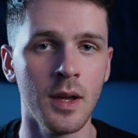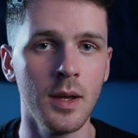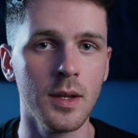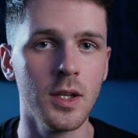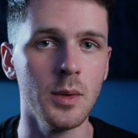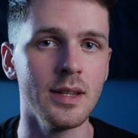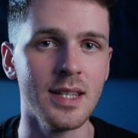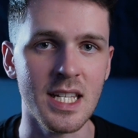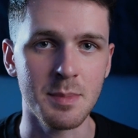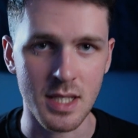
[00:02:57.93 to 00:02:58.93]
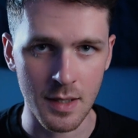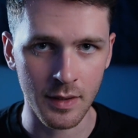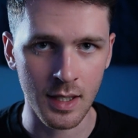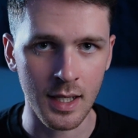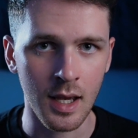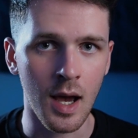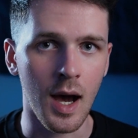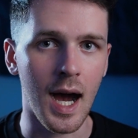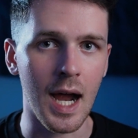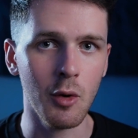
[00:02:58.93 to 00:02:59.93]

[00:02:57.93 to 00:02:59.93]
QNT specifically, I will be